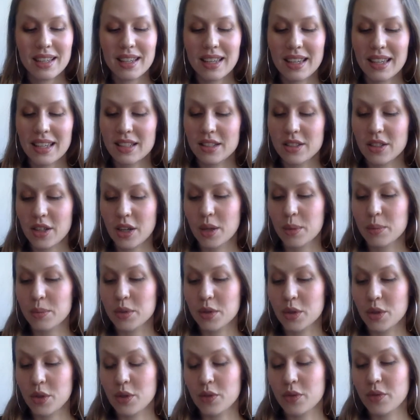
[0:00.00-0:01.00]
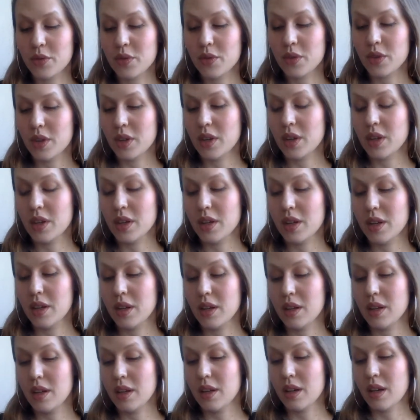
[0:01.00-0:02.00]
in terms of,
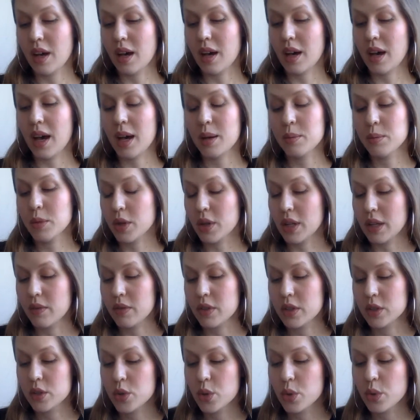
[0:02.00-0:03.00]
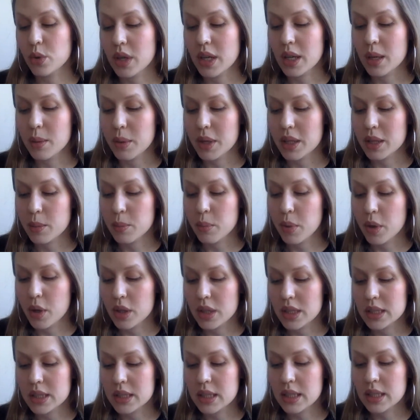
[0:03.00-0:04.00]
I'm not even talking about the
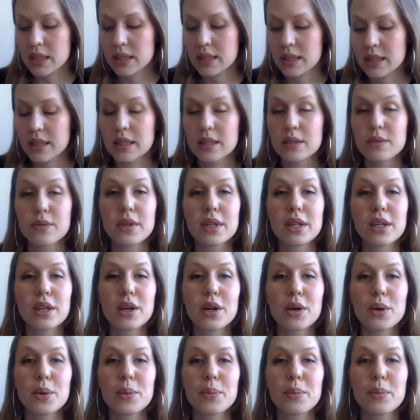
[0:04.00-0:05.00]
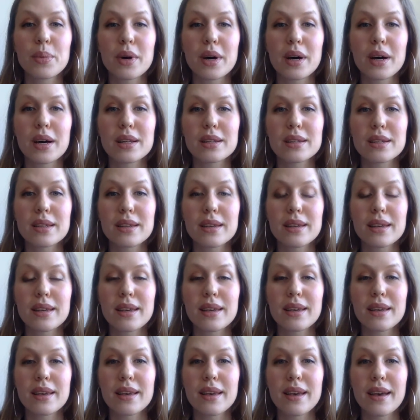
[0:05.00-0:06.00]
politics in this video, but,
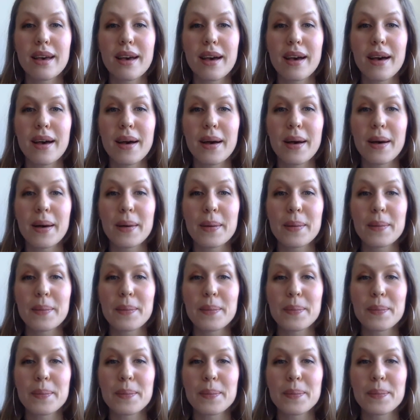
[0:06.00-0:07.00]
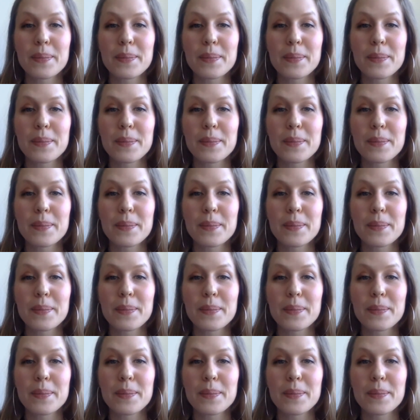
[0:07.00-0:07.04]
you